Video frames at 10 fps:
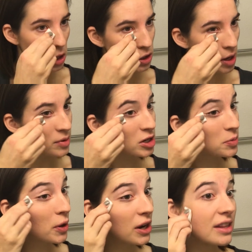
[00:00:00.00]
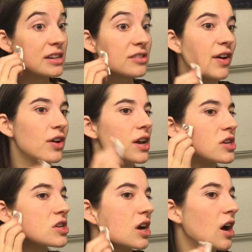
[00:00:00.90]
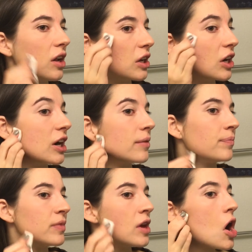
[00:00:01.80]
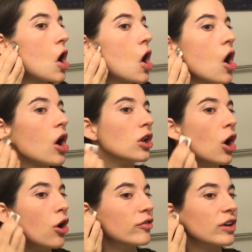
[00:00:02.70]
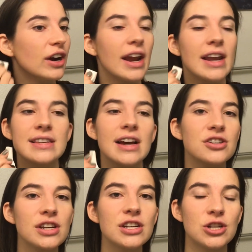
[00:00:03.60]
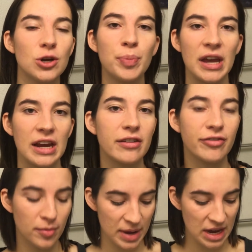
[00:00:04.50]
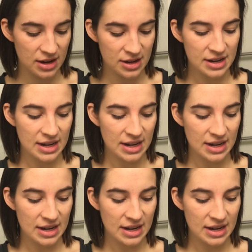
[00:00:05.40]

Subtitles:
So I'm just putting this foundation color all over, and it's actually too pink for me.